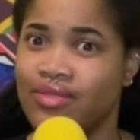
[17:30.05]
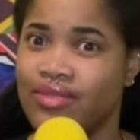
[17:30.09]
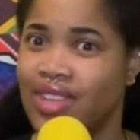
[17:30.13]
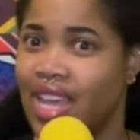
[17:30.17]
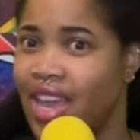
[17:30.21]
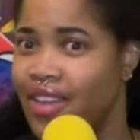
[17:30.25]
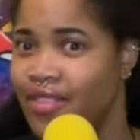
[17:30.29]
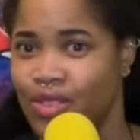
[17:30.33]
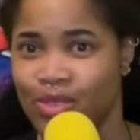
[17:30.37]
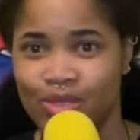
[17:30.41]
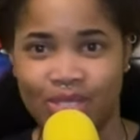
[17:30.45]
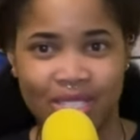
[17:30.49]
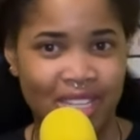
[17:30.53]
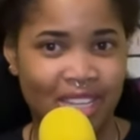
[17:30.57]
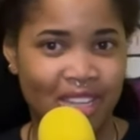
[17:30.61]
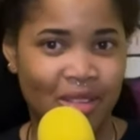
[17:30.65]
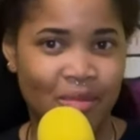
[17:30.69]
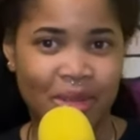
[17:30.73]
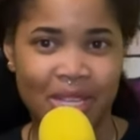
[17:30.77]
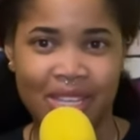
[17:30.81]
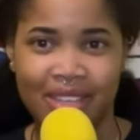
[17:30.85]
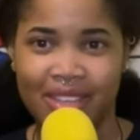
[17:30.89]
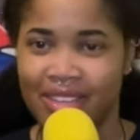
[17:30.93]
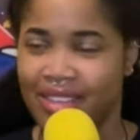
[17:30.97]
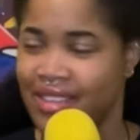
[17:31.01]
have you seen
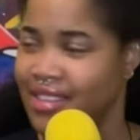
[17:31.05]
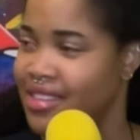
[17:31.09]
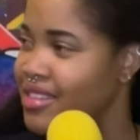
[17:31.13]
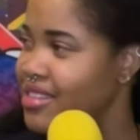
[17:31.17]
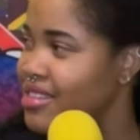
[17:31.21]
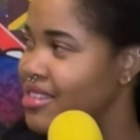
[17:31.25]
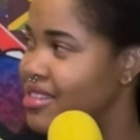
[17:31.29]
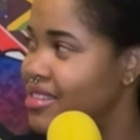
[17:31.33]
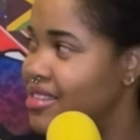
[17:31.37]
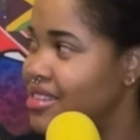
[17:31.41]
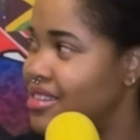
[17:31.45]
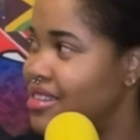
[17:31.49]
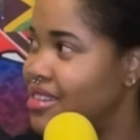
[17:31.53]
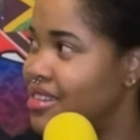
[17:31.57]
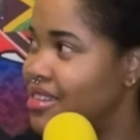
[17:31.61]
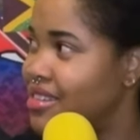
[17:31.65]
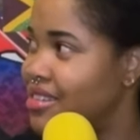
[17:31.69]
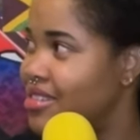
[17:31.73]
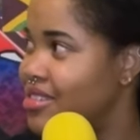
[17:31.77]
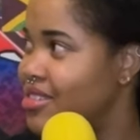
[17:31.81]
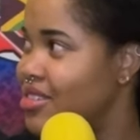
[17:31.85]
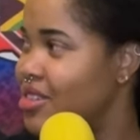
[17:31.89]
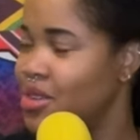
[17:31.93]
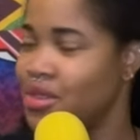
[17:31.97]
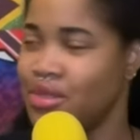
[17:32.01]
me
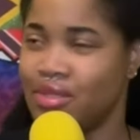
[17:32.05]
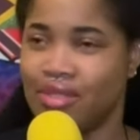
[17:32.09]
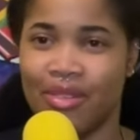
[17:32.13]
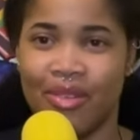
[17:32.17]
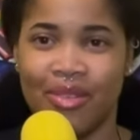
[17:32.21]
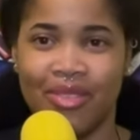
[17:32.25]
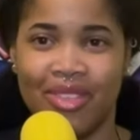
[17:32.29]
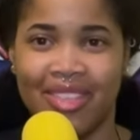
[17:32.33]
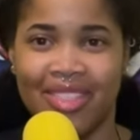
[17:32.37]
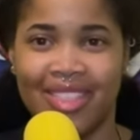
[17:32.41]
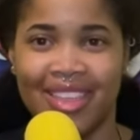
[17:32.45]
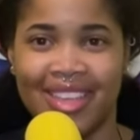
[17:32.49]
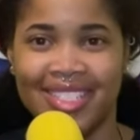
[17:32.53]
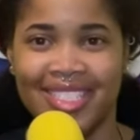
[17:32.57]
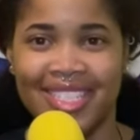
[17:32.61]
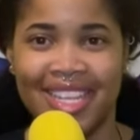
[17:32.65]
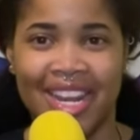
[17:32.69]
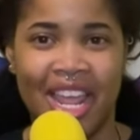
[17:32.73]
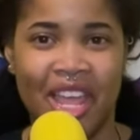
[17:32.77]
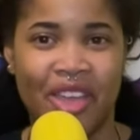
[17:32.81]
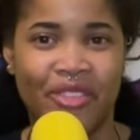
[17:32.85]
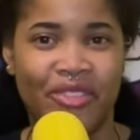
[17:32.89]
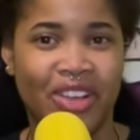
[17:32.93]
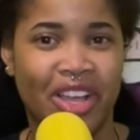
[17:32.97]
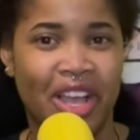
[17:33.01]
do you know the things that I
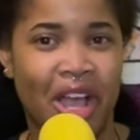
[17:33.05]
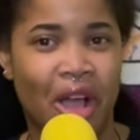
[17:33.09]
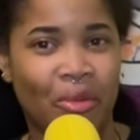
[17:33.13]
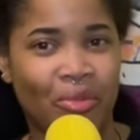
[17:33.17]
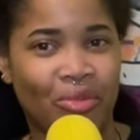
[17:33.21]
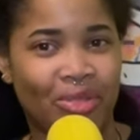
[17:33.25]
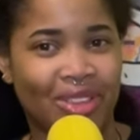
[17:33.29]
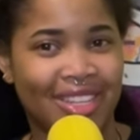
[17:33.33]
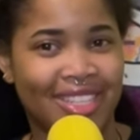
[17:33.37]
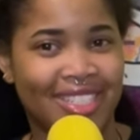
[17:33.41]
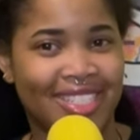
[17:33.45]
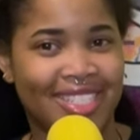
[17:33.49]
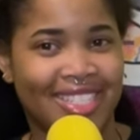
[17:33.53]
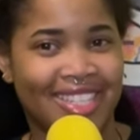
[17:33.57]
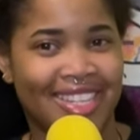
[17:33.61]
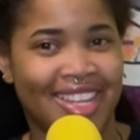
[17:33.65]
have accomplished?